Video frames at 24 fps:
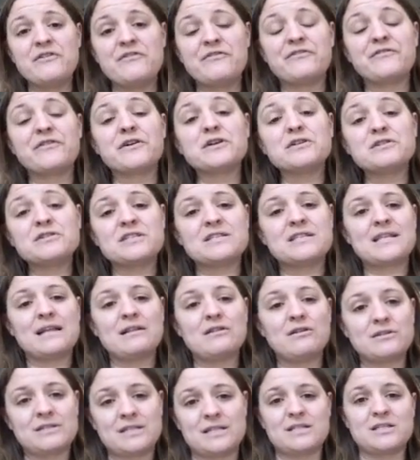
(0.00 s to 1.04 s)
First, they
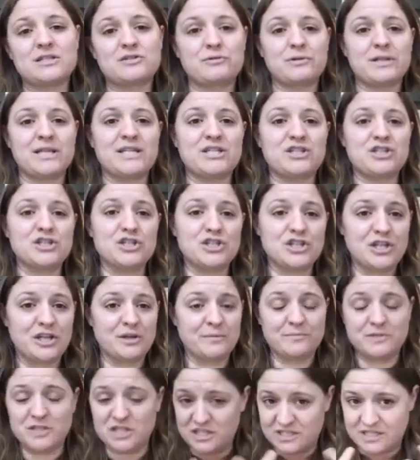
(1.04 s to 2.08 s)
looked at this
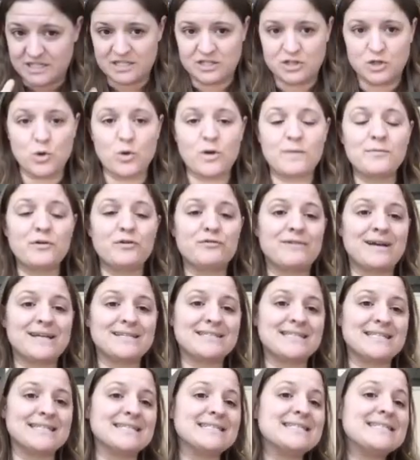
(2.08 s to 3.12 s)
relationship just in normal
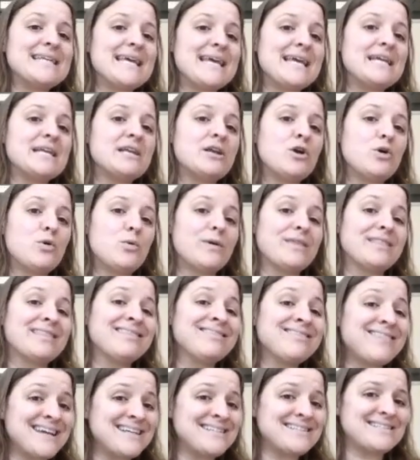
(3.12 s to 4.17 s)
resting state with
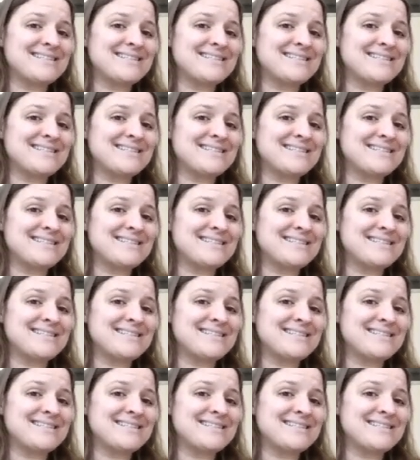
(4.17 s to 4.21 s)
light